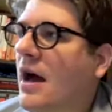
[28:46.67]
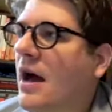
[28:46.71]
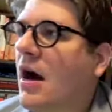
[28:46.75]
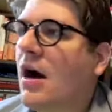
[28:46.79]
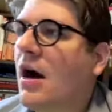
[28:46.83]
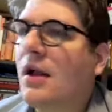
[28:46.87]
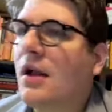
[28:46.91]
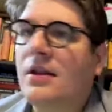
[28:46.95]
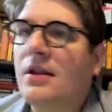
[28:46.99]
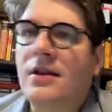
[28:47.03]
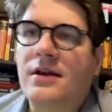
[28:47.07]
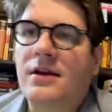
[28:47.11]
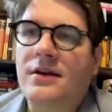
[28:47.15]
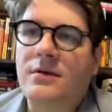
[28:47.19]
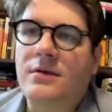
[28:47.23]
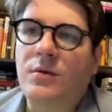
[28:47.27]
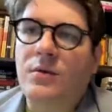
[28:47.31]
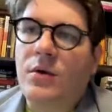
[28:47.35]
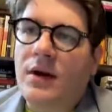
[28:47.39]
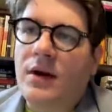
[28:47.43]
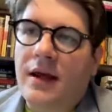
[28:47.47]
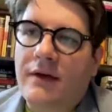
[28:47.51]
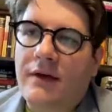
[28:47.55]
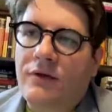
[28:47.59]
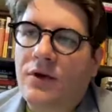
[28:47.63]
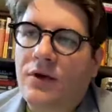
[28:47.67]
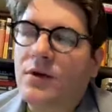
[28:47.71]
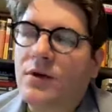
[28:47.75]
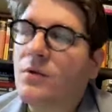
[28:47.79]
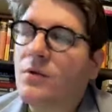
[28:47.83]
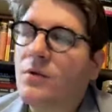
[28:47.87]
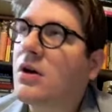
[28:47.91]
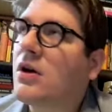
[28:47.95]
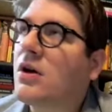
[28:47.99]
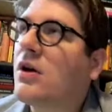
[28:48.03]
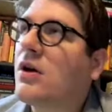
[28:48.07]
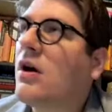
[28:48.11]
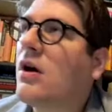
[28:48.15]
Allah, whatever you
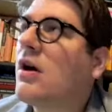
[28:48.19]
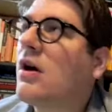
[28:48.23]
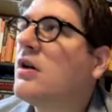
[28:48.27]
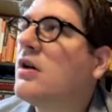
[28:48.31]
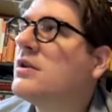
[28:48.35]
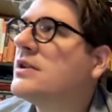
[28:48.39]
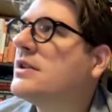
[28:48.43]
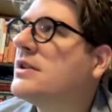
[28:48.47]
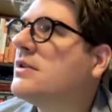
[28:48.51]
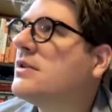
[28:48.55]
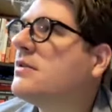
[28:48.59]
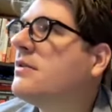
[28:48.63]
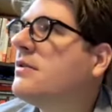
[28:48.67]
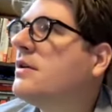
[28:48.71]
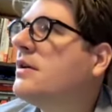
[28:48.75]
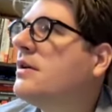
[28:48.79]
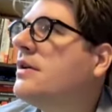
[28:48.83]
want to call it.